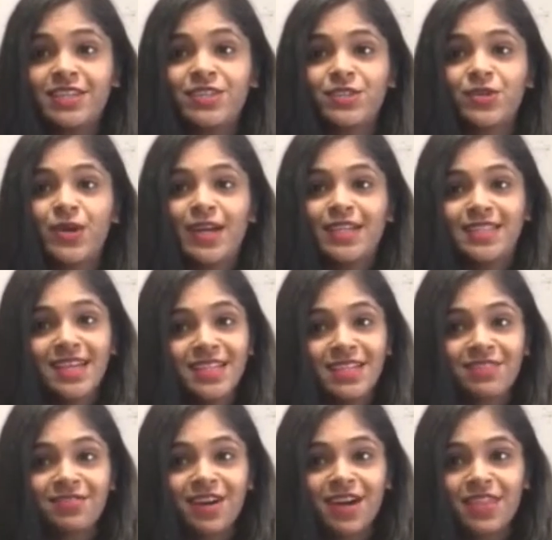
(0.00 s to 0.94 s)
is to
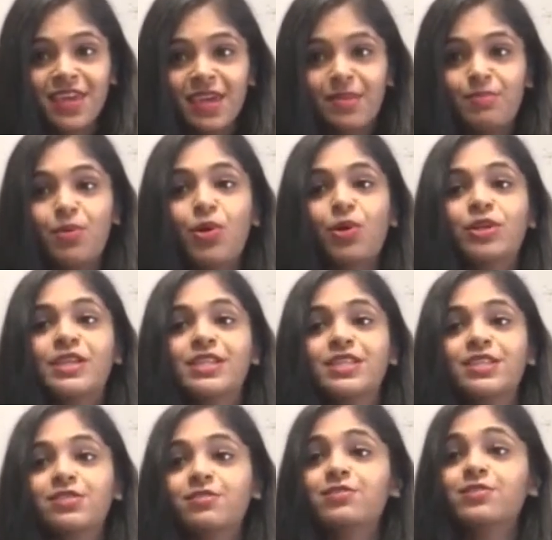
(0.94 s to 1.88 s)
identify the
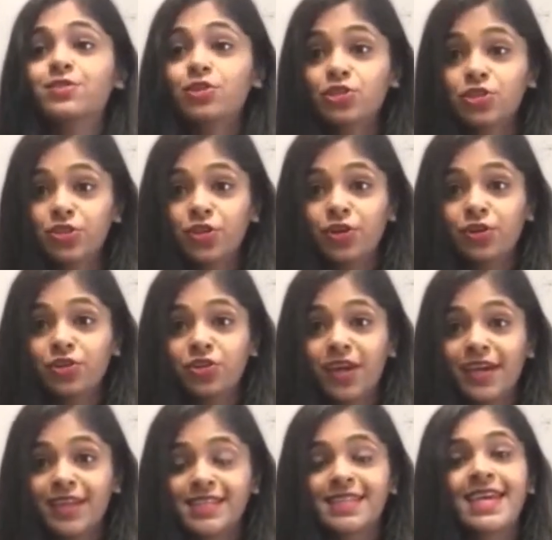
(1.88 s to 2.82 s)
importance of social
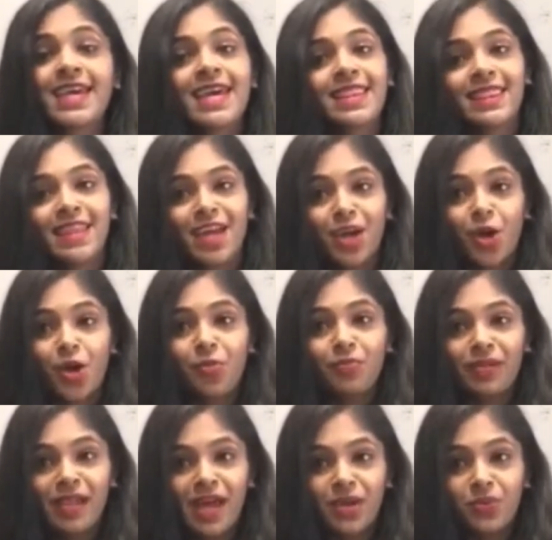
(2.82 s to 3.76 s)
contracts that are
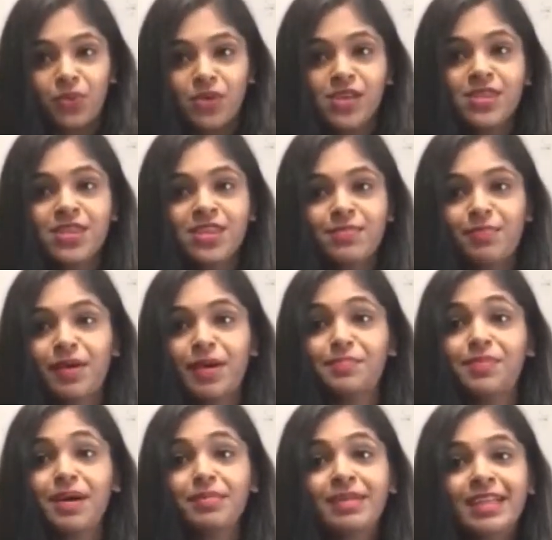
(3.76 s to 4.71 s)
complied with by
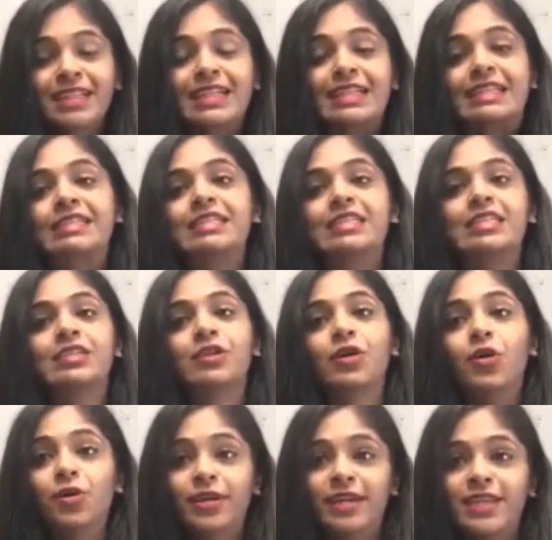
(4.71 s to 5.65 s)
publicly listed
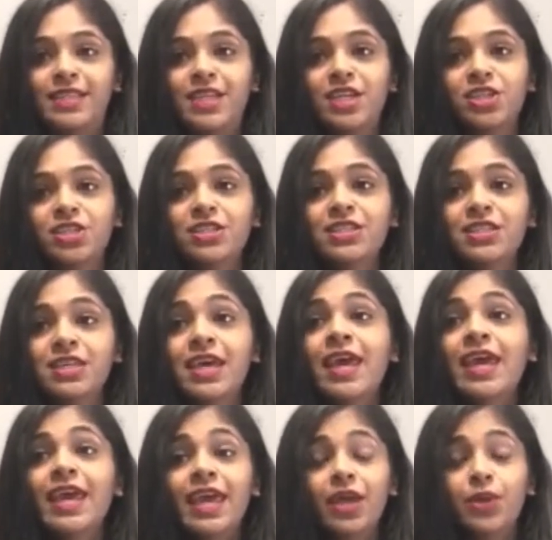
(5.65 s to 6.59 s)
organisations
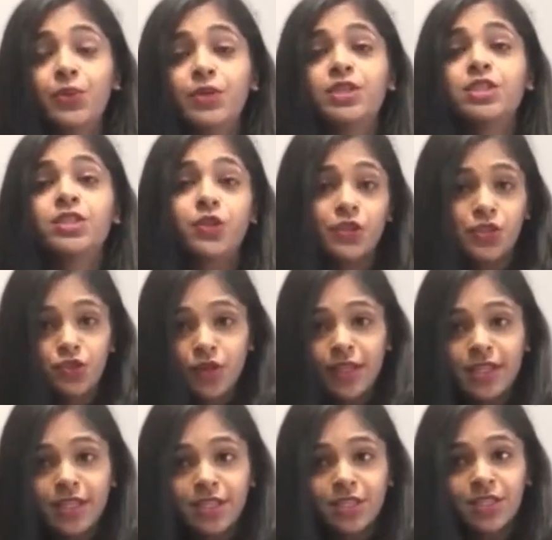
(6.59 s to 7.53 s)
in which the
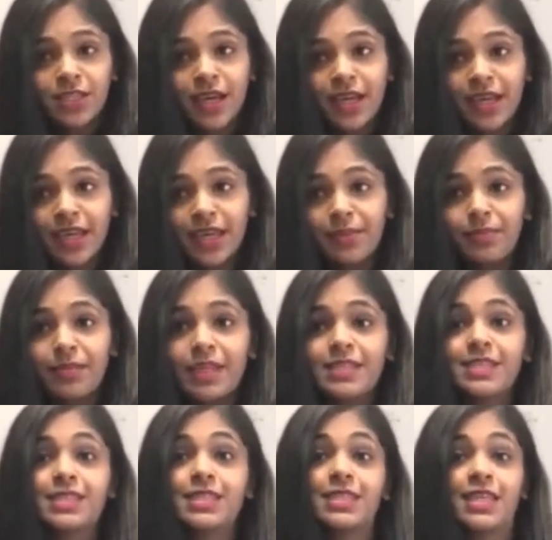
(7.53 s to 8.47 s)
Australian society
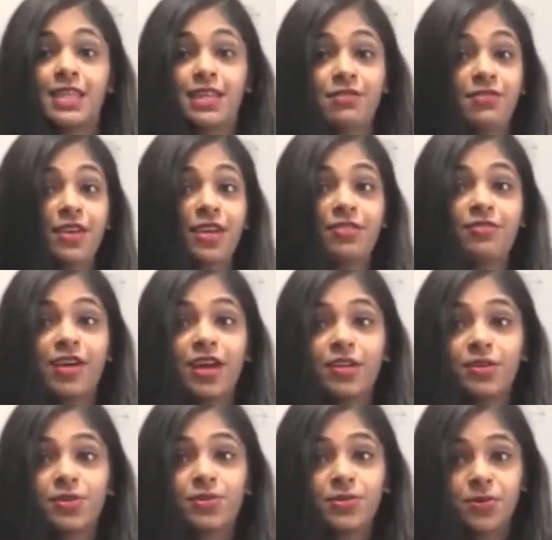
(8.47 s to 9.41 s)
places significant
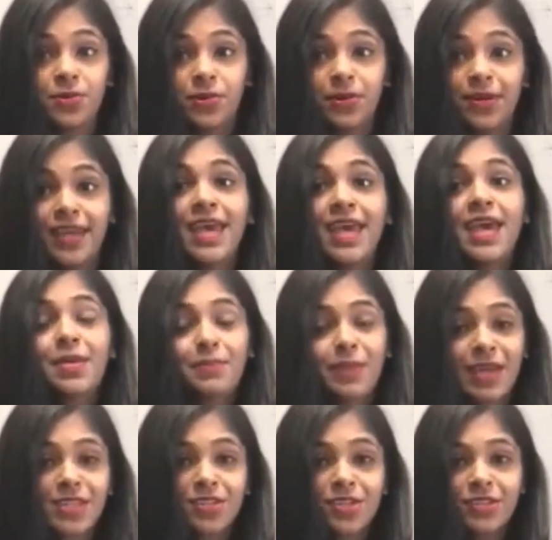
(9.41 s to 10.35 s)
values on
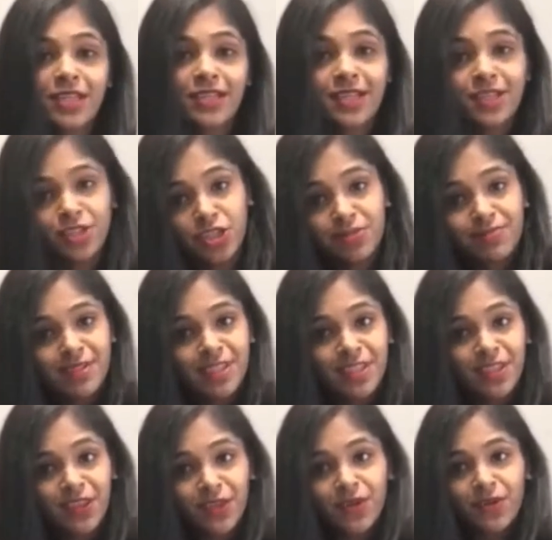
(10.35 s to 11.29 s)
based on the
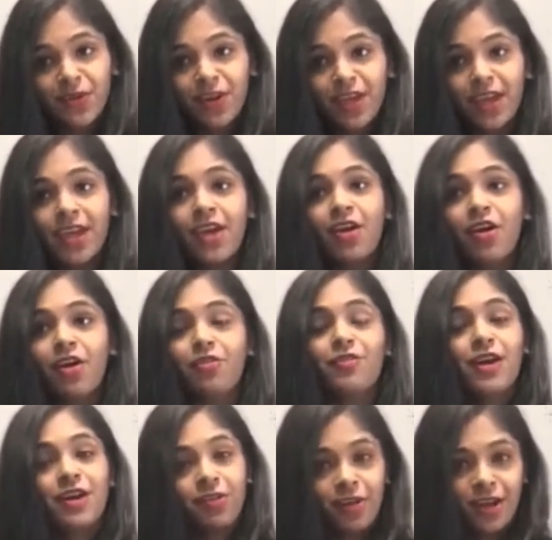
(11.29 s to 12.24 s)
legitimacy theory of
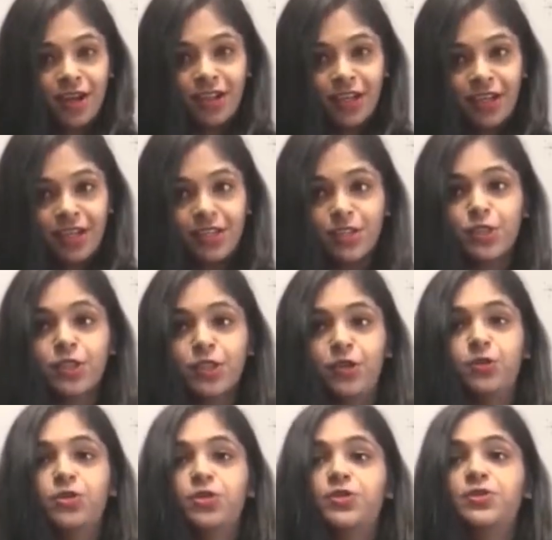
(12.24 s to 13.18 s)
unregulated
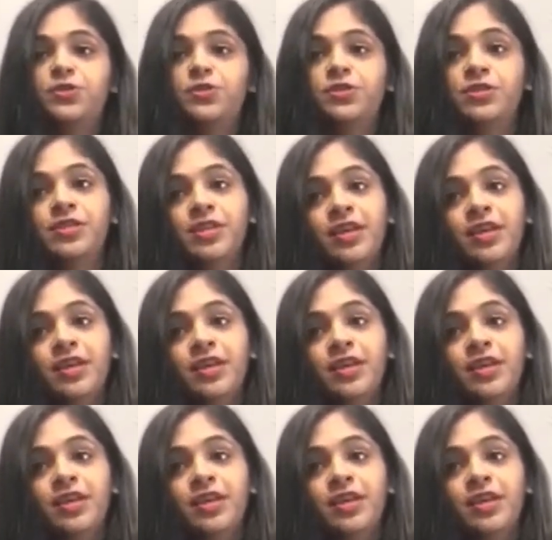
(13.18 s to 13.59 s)
disclosures.